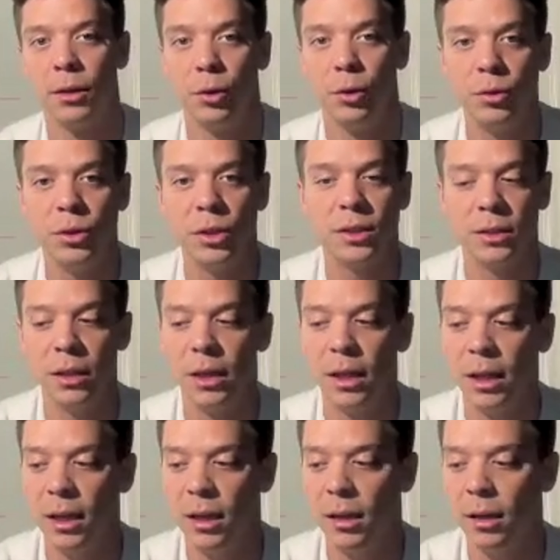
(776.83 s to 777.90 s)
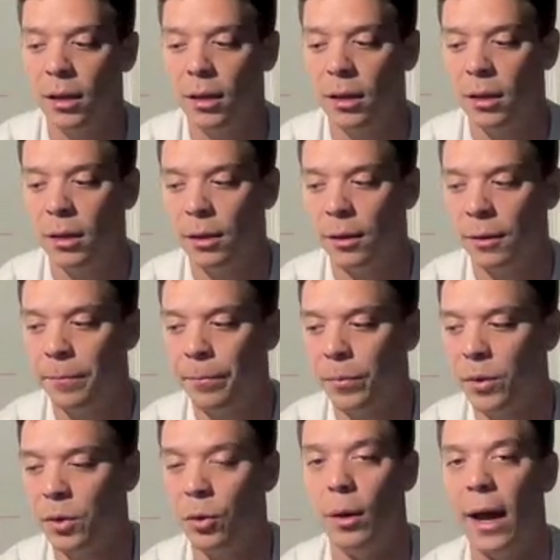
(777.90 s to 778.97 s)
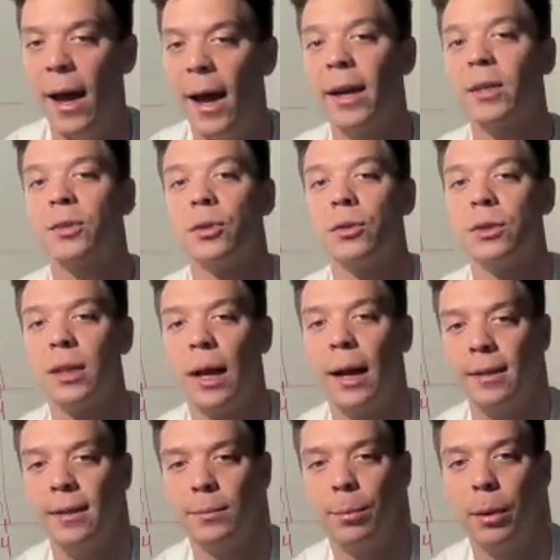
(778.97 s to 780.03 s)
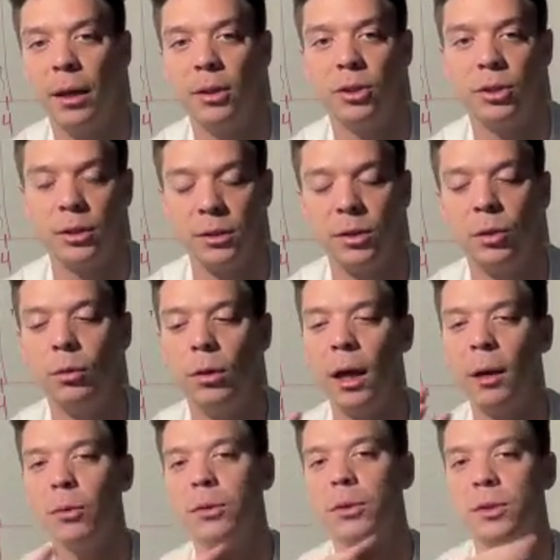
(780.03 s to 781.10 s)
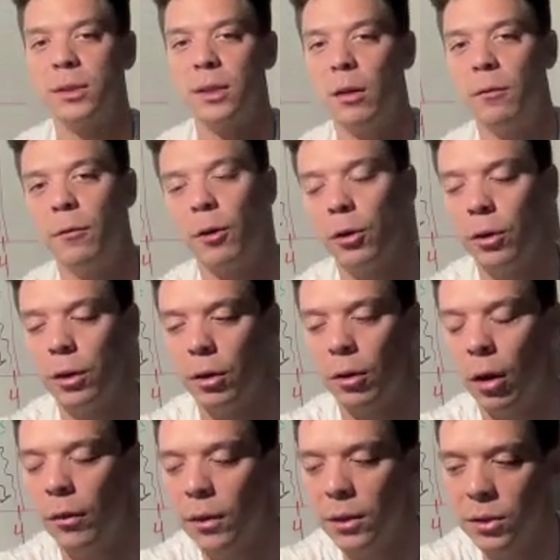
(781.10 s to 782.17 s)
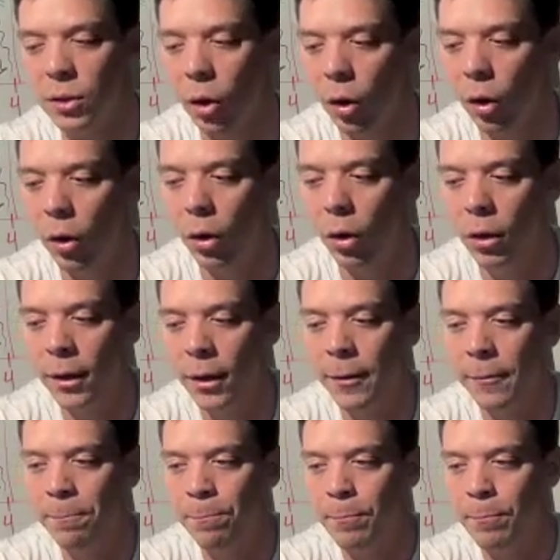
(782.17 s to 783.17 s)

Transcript: You just need to exercise patience. You labeled yourself earlier on this call